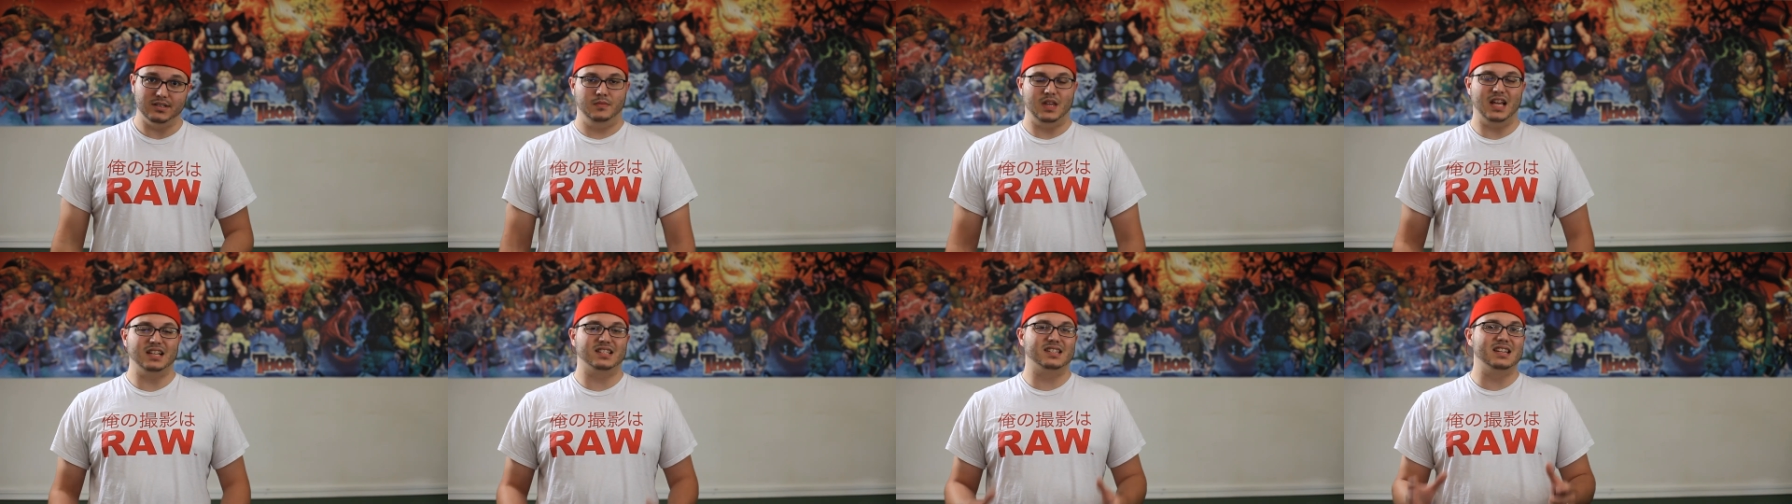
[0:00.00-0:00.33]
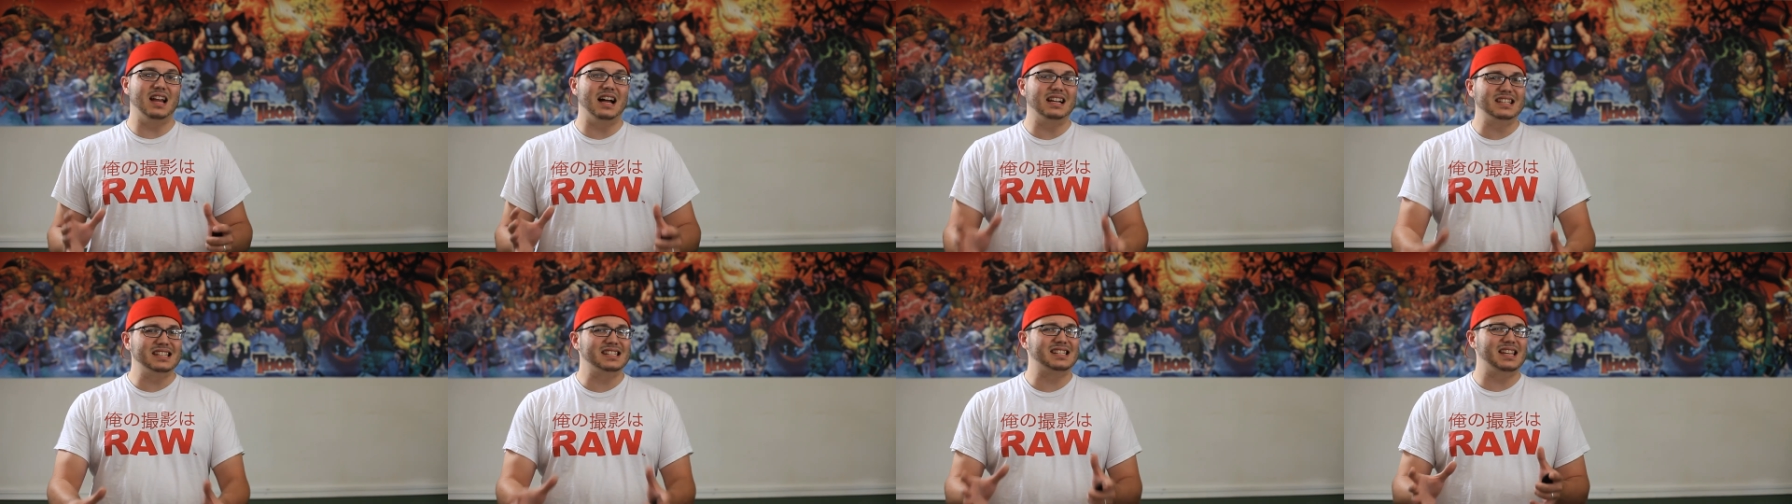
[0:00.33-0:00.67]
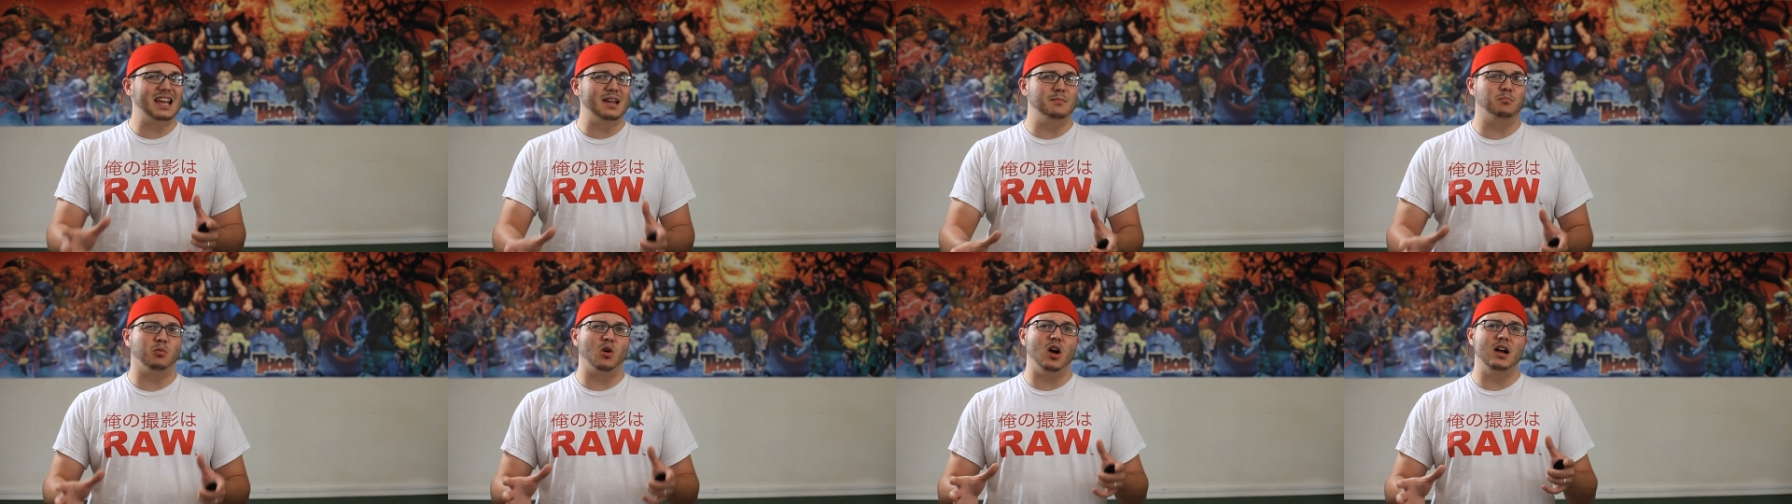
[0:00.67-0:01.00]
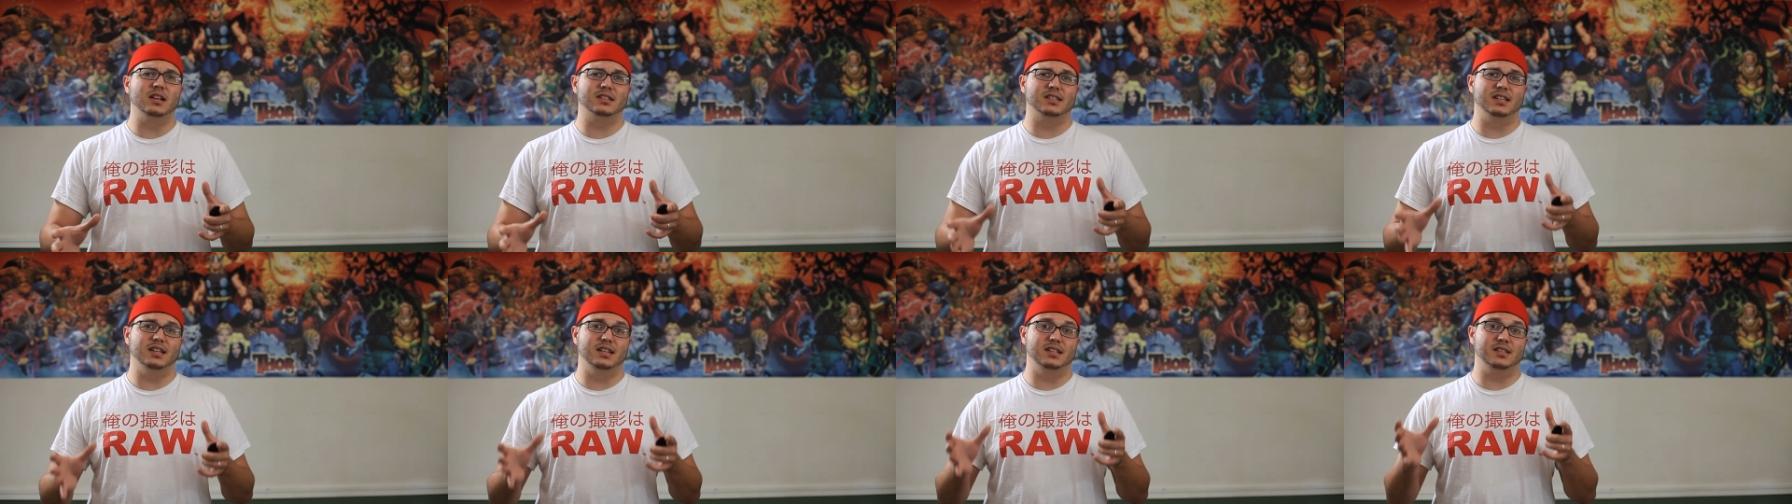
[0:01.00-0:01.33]
That's not to say
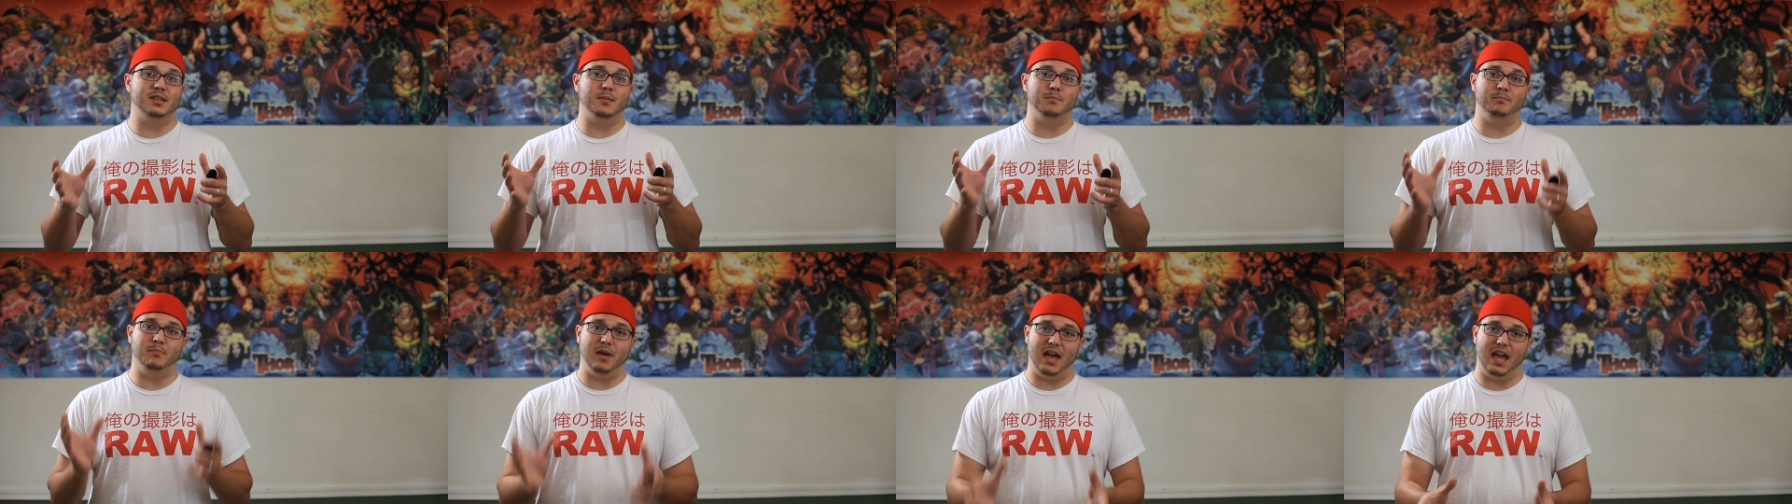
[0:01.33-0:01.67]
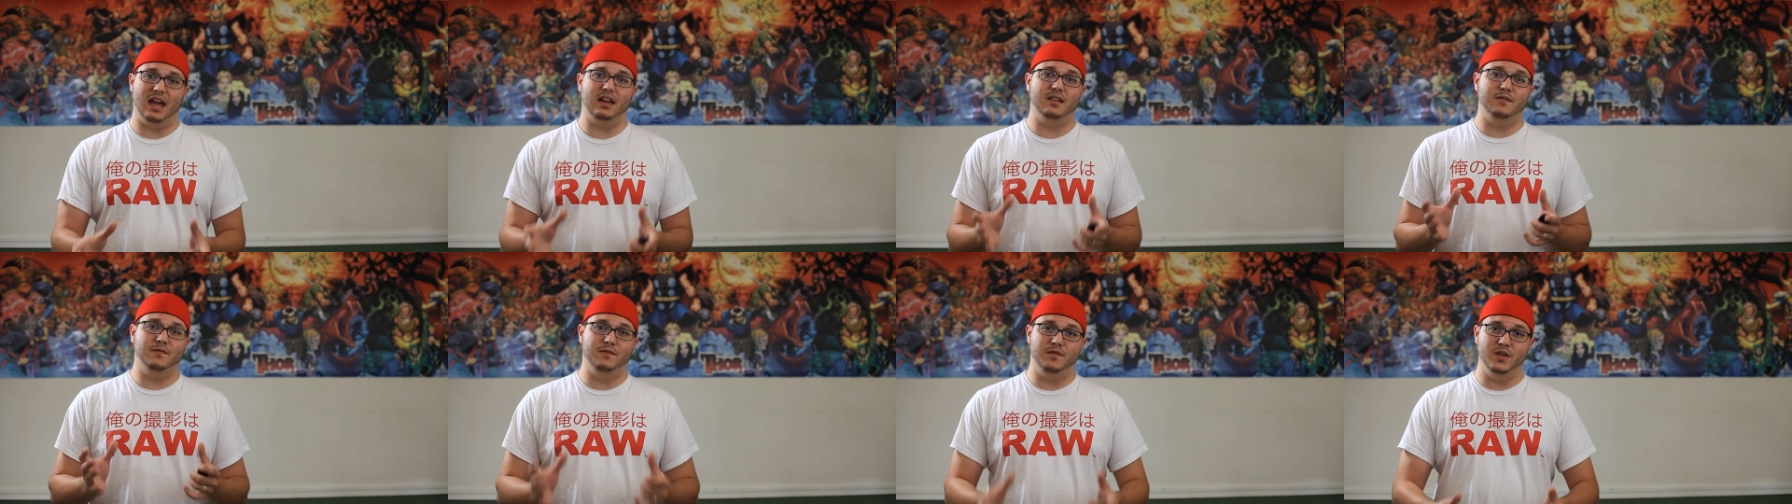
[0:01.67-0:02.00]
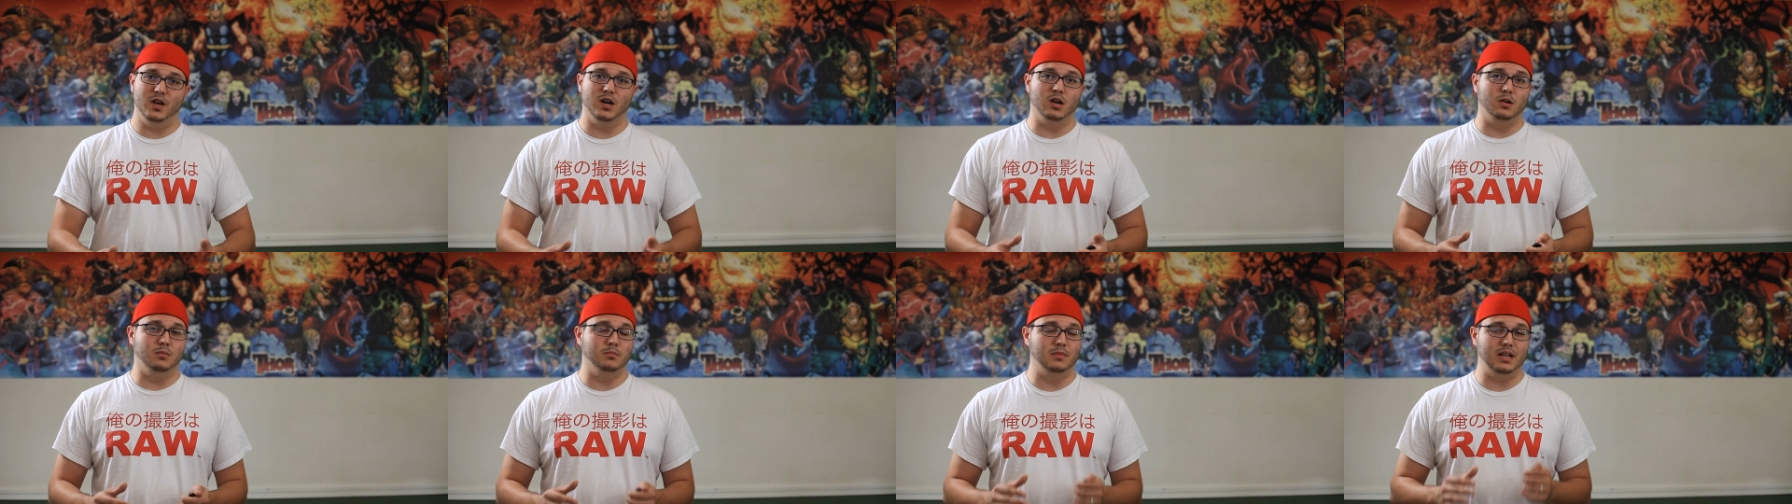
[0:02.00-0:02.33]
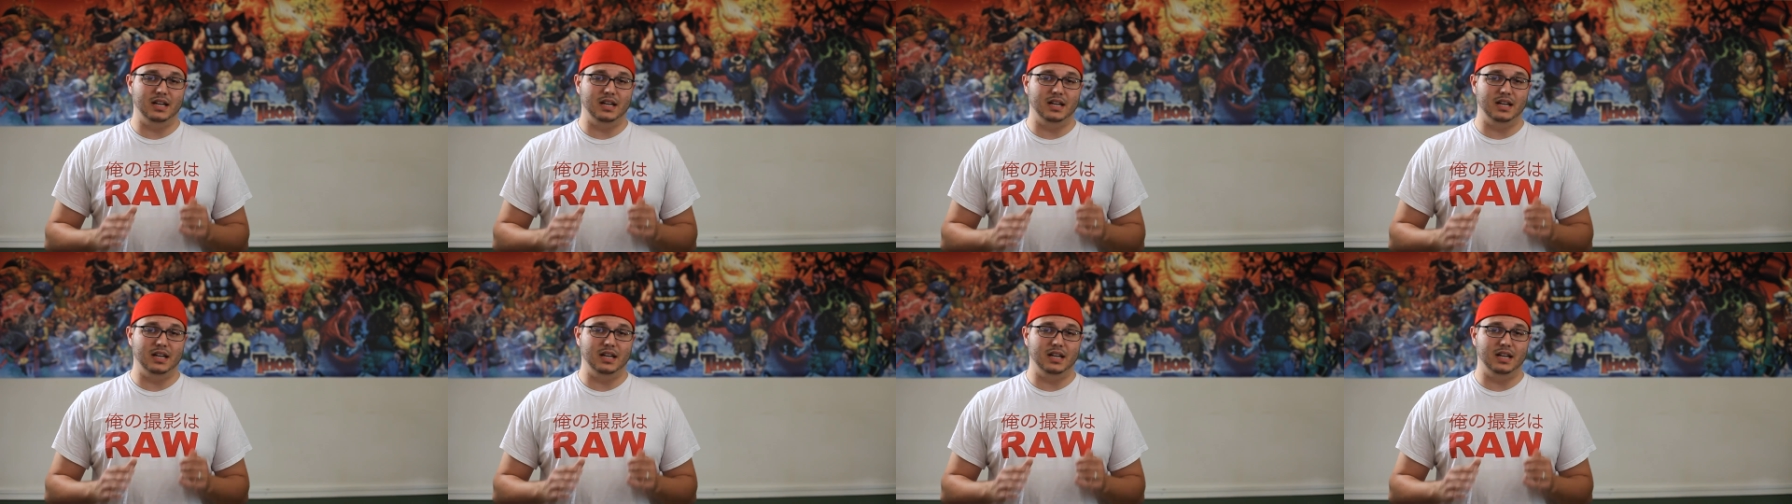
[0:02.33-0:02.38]
Bronson is a bad film.